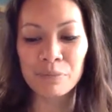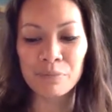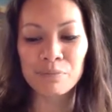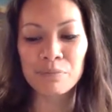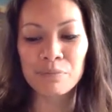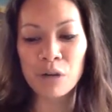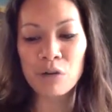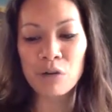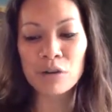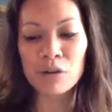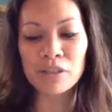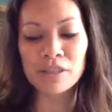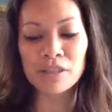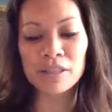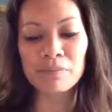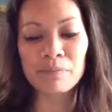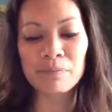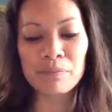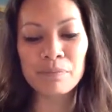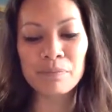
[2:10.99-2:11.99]
brokers
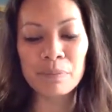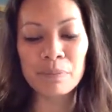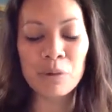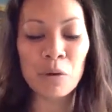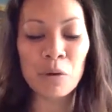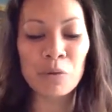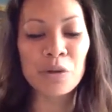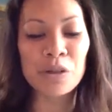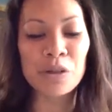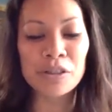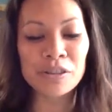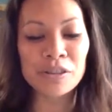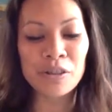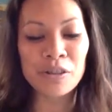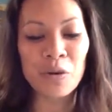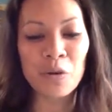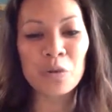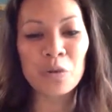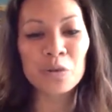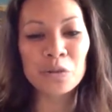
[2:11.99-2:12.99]
and owners
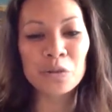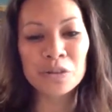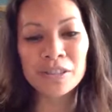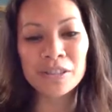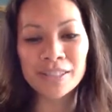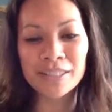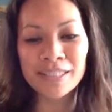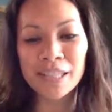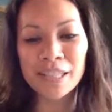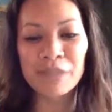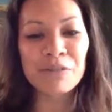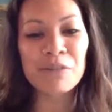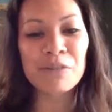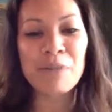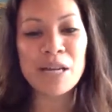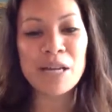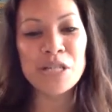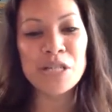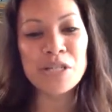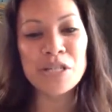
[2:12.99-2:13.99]
hold
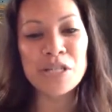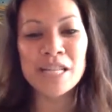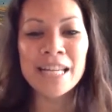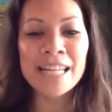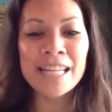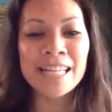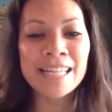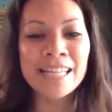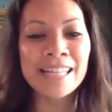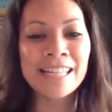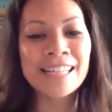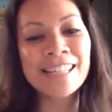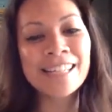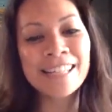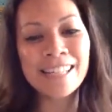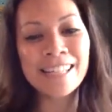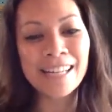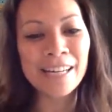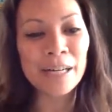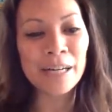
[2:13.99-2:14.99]
information in,
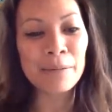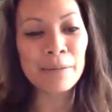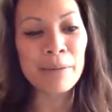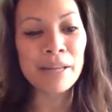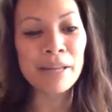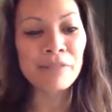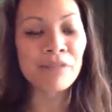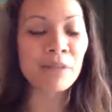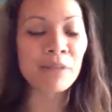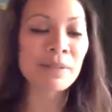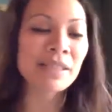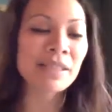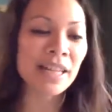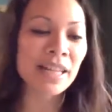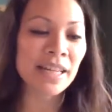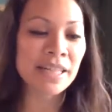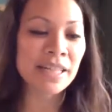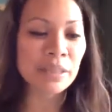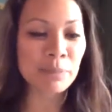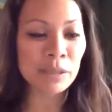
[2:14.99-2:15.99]
and from a
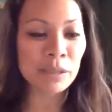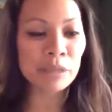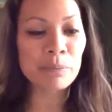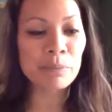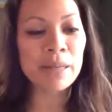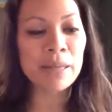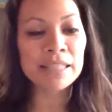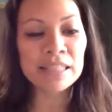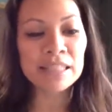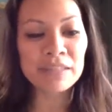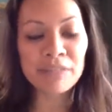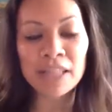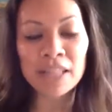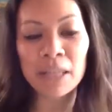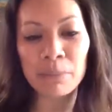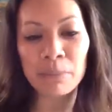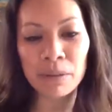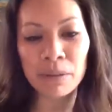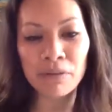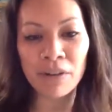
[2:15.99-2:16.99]
tenant's perspective, it
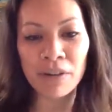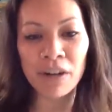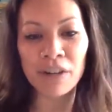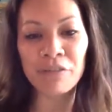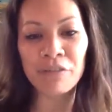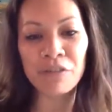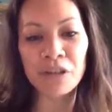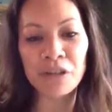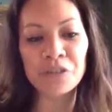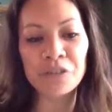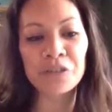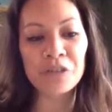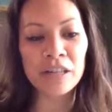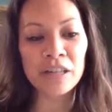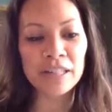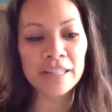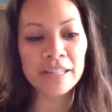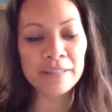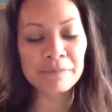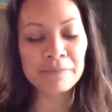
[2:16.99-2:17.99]
can be very
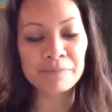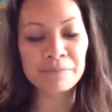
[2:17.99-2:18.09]
frustrating.